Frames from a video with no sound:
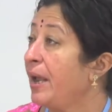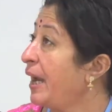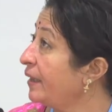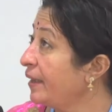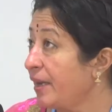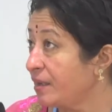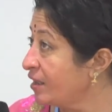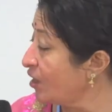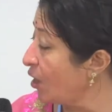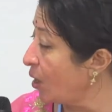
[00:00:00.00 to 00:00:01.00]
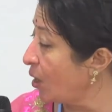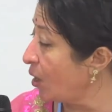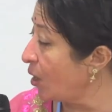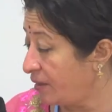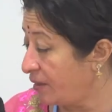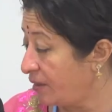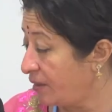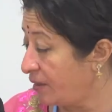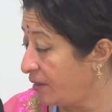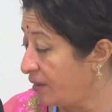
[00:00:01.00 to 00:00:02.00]
And they installed these roofs
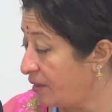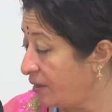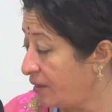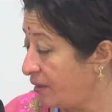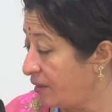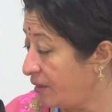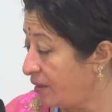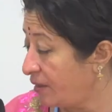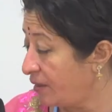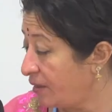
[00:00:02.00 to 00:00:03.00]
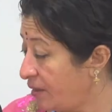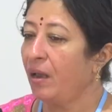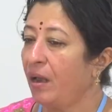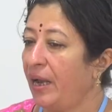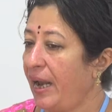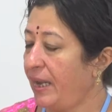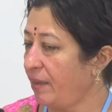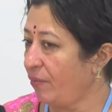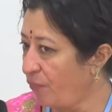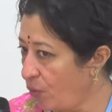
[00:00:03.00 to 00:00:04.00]
in their houses.
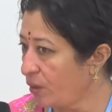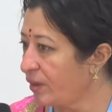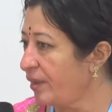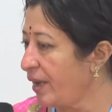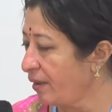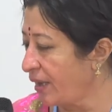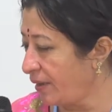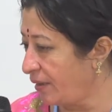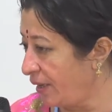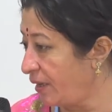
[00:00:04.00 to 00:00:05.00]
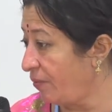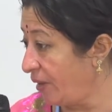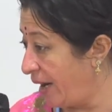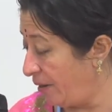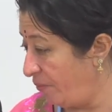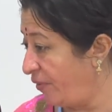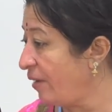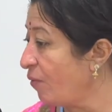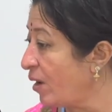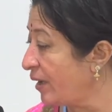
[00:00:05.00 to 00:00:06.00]
And the fourth thing that did, and
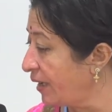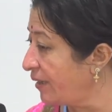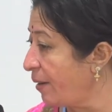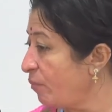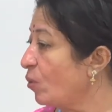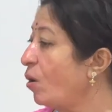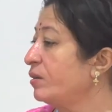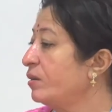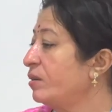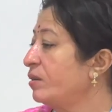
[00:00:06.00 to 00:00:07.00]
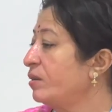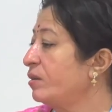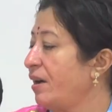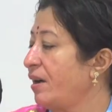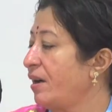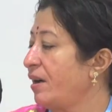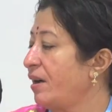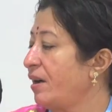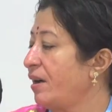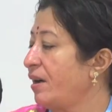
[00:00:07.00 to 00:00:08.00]
we wanted them to also start talking
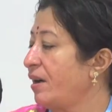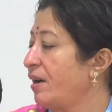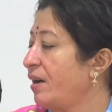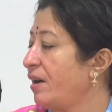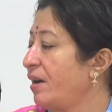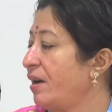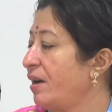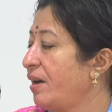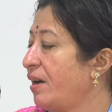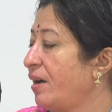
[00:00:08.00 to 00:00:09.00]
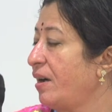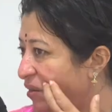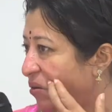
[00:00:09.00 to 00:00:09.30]
so to the government.